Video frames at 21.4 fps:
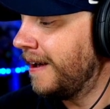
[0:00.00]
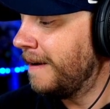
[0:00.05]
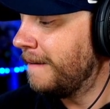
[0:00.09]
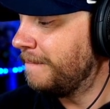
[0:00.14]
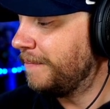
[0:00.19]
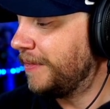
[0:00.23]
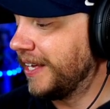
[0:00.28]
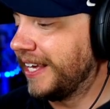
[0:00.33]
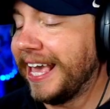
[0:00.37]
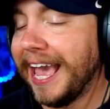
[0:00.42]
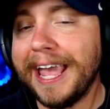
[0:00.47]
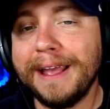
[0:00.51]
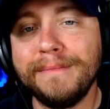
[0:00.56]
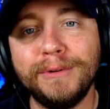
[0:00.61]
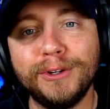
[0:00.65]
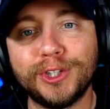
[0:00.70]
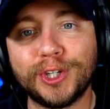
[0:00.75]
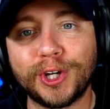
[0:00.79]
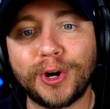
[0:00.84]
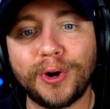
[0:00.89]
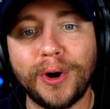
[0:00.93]
the game
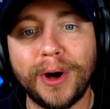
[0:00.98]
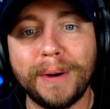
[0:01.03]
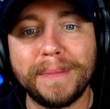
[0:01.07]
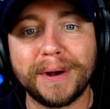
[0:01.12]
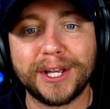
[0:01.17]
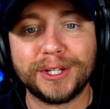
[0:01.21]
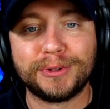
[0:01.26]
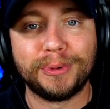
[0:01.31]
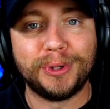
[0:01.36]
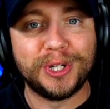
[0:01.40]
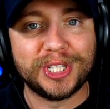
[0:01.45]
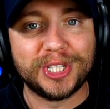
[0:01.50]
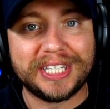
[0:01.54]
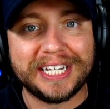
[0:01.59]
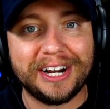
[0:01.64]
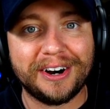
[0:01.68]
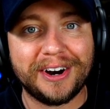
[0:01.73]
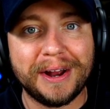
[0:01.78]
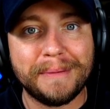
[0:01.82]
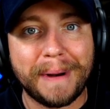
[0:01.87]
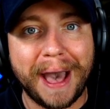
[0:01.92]
music on because we just
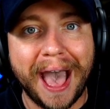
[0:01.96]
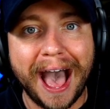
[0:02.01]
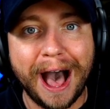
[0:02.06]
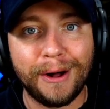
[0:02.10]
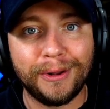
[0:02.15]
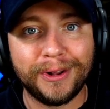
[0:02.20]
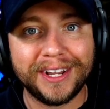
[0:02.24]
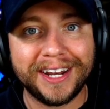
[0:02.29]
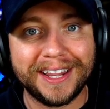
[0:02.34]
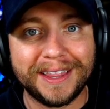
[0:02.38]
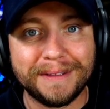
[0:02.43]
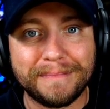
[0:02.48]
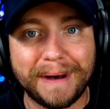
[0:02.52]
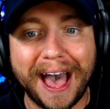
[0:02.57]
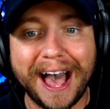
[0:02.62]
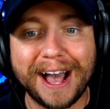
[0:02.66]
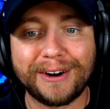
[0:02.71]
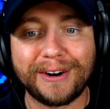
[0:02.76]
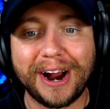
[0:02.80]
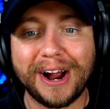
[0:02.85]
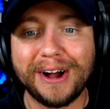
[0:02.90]
hear him howling in the
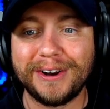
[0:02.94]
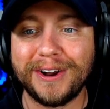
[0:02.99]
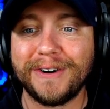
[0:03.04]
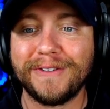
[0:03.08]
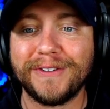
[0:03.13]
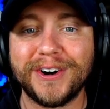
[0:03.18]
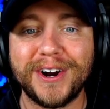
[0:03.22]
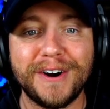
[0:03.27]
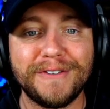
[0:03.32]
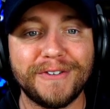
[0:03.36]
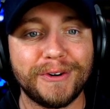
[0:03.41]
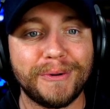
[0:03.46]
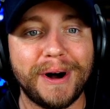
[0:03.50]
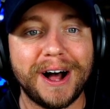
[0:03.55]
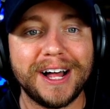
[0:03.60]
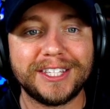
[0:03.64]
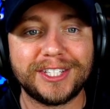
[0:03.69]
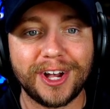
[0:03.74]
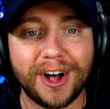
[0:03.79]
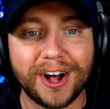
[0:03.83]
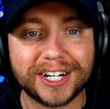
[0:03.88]
background over and over while
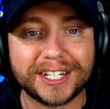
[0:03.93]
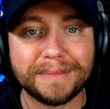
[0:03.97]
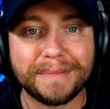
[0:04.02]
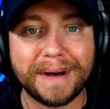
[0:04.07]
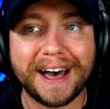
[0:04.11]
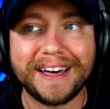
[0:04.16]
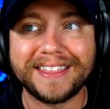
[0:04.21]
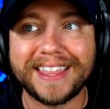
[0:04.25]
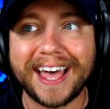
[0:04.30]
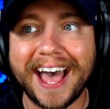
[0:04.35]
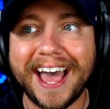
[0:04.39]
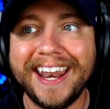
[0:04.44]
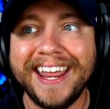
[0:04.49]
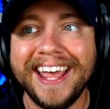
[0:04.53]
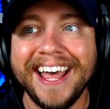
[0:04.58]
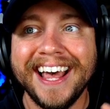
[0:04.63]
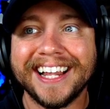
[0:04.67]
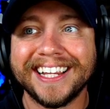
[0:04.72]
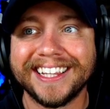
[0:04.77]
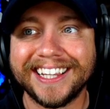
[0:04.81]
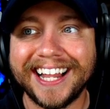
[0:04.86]
I talked about that.
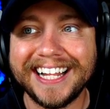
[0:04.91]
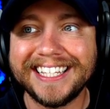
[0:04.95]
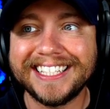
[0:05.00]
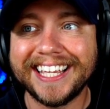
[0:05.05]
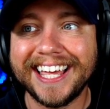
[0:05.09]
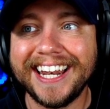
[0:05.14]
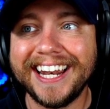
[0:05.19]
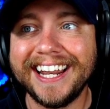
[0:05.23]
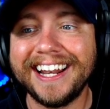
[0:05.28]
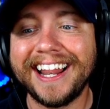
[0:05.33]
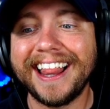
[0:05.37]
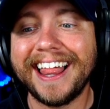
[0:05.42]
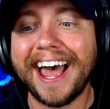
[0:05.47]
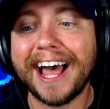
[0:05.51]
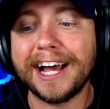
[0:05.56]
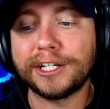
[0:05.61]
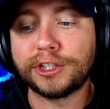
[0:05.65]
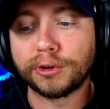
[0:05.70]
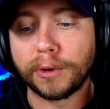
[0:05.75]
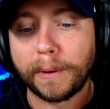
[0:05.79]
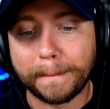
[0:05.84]
Let's get into the
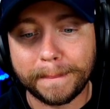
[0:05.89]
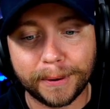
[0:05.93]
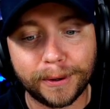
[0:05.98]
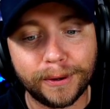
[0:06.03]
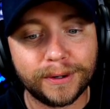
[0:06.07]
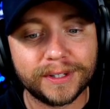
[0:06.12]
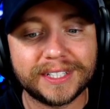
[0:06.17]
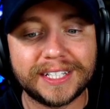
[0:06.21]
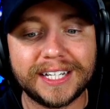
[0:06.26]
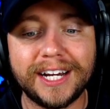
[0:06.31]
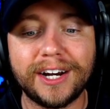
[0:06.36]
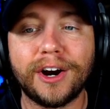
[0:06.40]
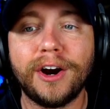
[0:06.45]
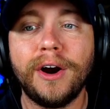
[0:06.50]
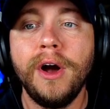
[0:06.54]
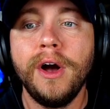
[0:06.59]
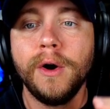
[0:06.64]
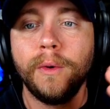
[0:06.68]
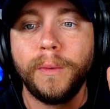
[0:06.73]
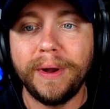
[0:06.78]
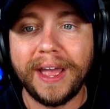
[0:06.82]
actual pools here.
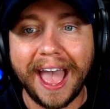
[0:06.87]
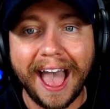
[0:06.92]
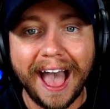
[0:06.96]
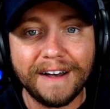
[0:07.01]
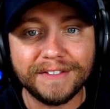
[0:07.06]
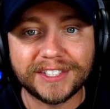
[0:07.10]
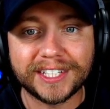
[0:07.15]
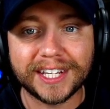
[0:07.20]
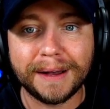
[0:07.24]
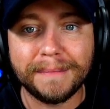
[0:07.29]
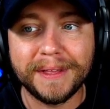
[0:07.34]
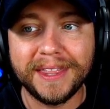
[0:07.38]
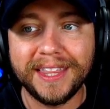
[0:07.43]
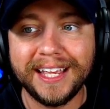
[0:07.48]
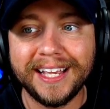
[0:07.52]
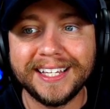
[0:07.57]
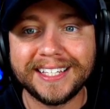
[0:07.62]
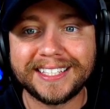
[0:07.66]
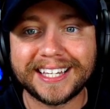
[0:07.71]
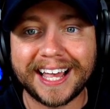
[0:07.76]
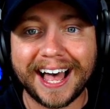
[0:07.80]
We have some of
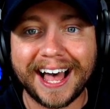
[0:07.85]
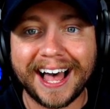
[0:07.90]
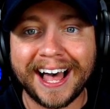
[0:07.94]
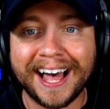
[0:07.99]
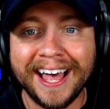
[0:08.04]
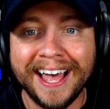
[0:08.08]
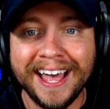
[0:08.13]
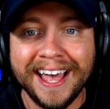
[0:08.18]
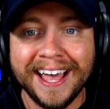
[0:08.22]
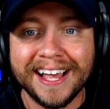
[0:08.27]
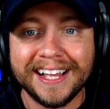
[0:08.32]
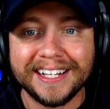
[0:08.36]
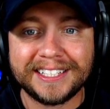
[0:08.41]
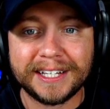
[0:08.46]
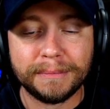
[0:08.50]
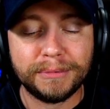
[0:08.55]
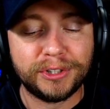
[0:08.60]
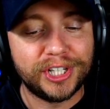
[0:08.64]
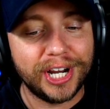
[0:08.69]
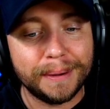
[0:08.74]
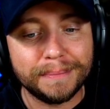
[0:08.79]
these, uh,
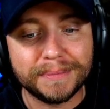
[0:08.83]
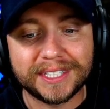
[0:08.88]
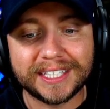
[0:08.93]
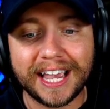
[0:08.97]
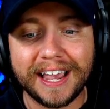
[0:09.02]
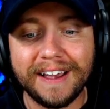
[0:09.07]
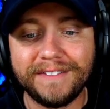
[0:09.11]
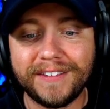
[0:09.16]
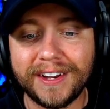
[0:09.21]
some gems saved